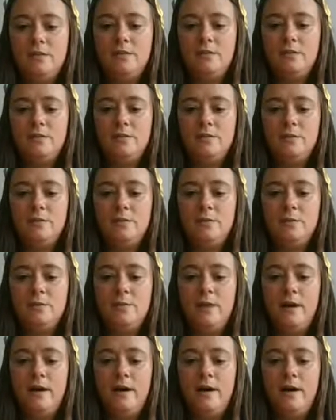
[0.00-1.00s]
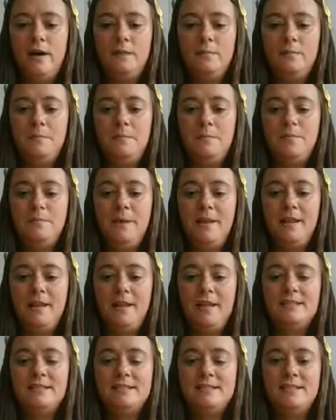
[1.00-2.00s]
you um,
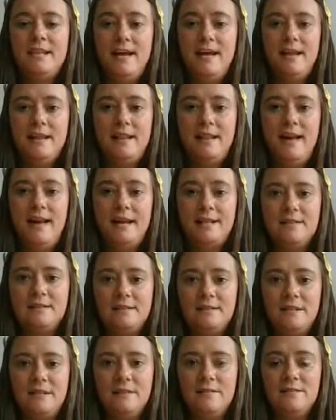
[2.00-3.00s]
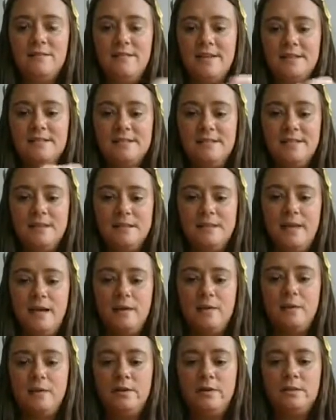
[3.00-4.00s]
place that last leaf facing
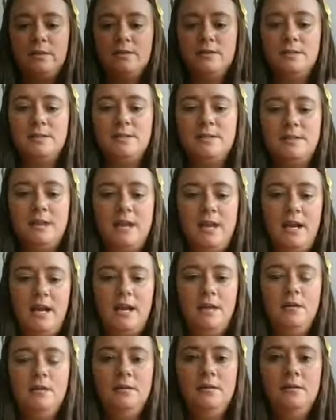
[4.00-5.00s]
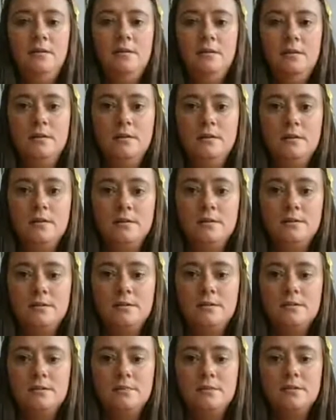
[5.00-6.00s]
downwards once again.
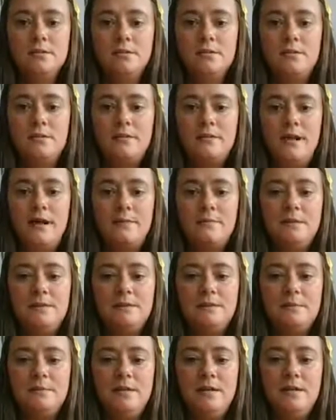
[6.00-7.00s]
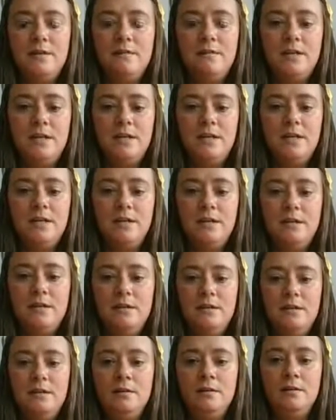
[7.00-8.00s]
So I'm just going to wrap this around right
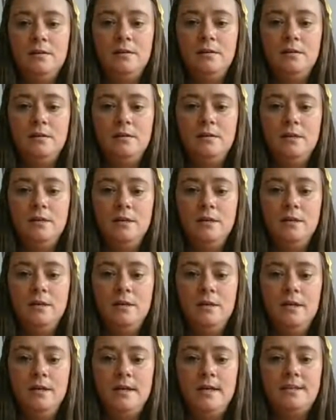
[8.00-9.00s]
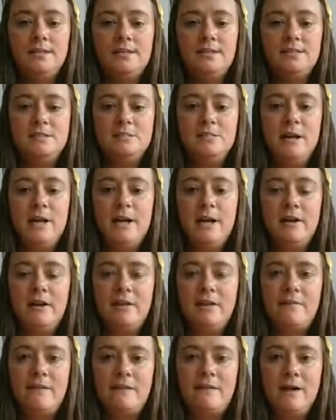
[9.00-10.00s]
here. It doesn't matter
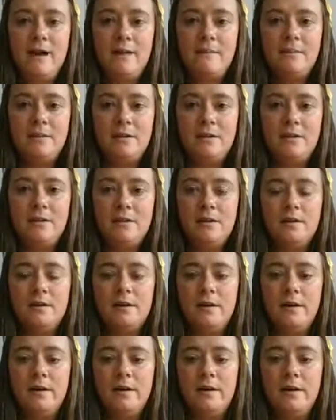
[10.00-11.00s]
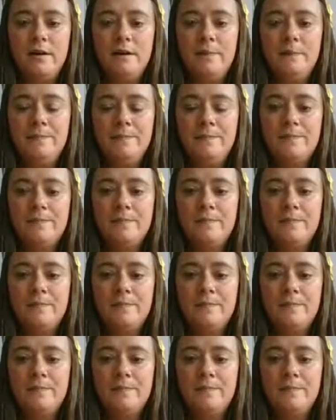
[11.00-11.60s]
if I wrap the, um,